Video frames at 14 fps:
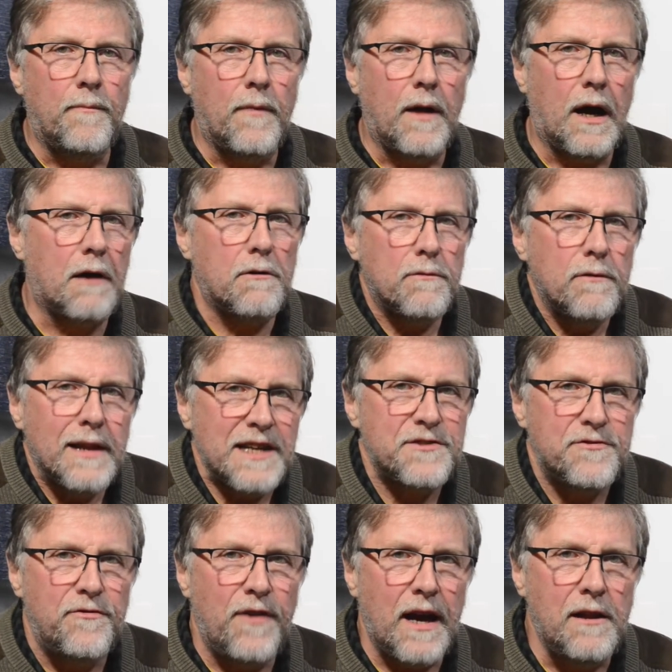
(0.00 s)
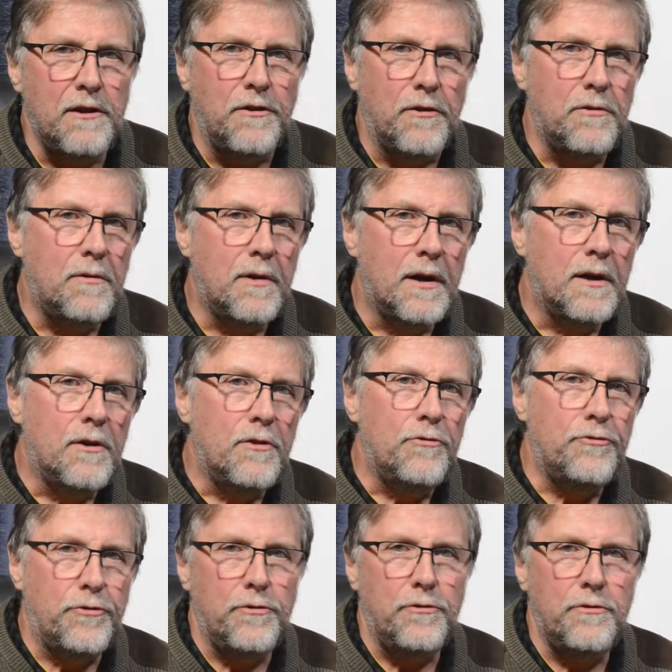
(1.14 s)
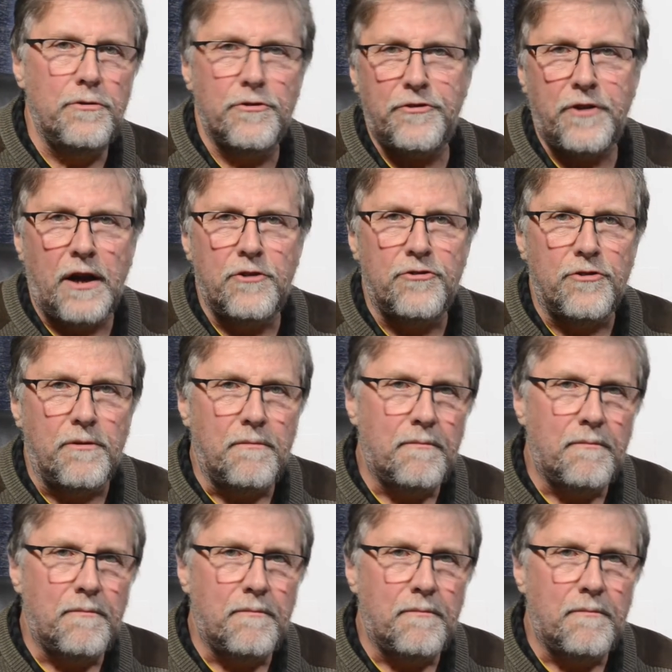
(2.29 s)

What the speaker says: are of less value to the station,